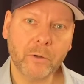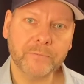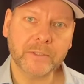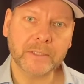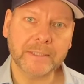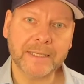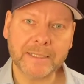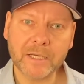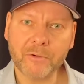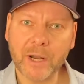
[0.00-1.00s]
of the
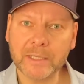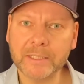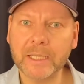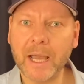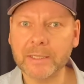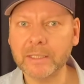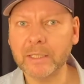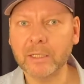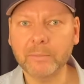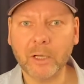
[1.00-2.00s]
Teslarati
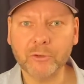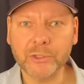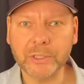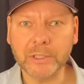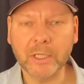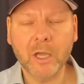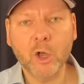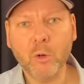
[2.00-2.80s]
article about the